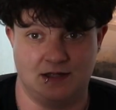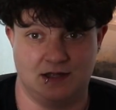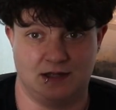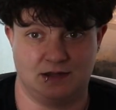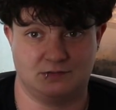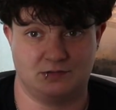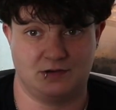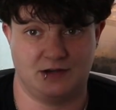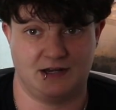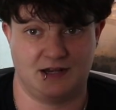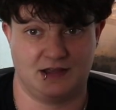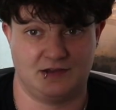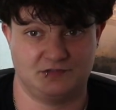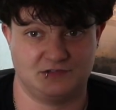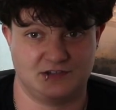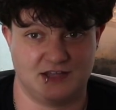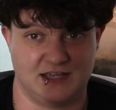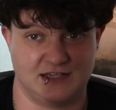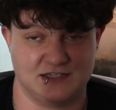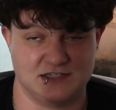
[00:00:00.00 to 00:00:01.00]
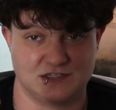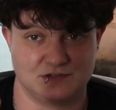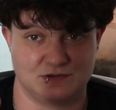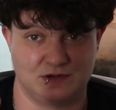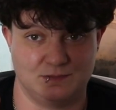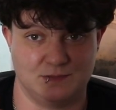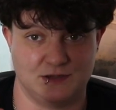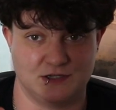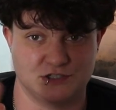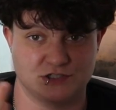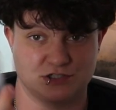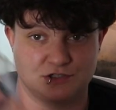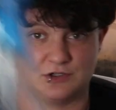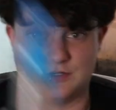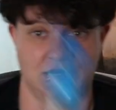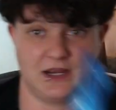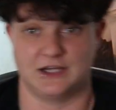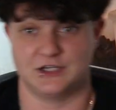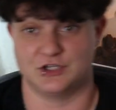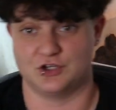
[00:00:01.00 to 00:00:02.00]
I write F10 so I make sure
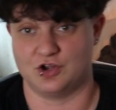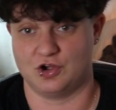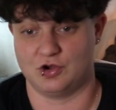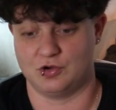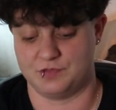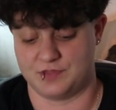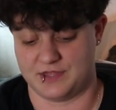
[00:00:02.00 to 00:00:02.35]
I know